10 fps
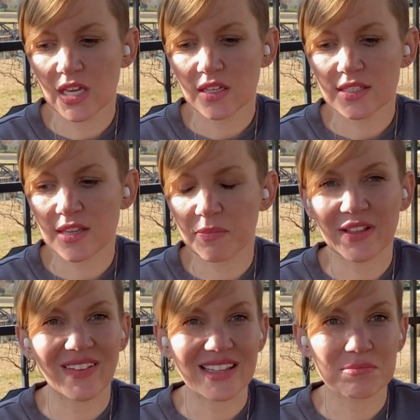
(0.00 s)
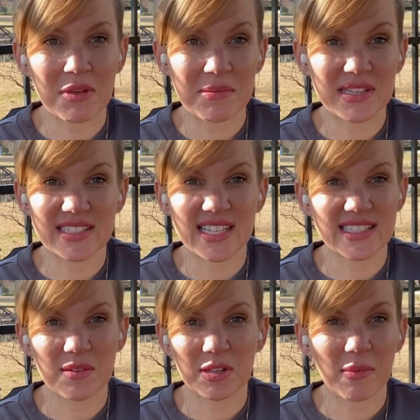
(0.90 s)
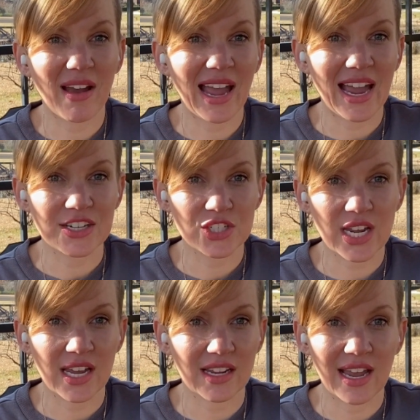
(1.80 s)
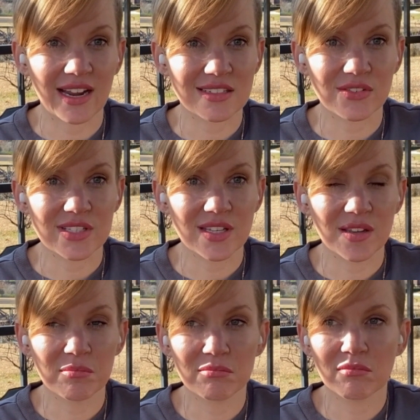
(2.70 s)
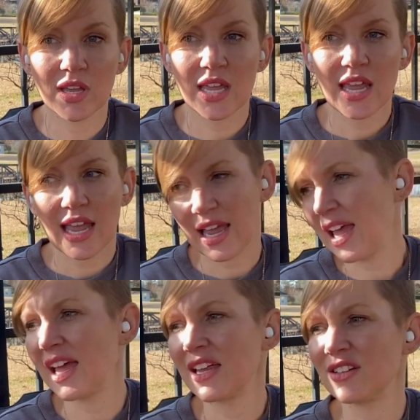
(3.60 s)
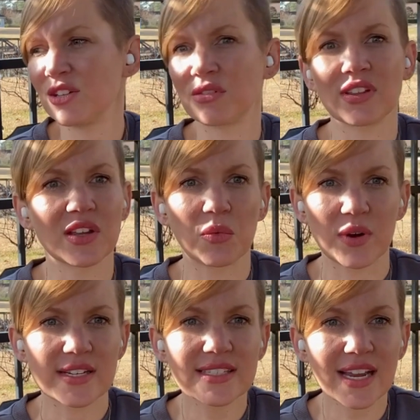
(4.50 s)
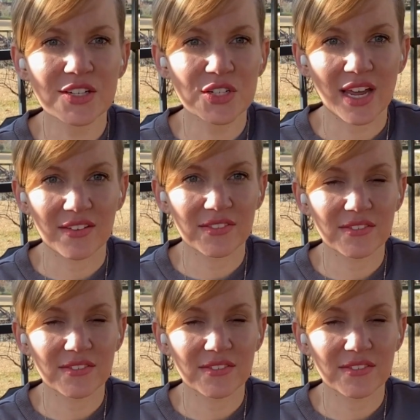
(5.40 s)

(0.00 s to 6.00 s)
something like, maybe it says something about hashtag activism, and you think, what is hashtag?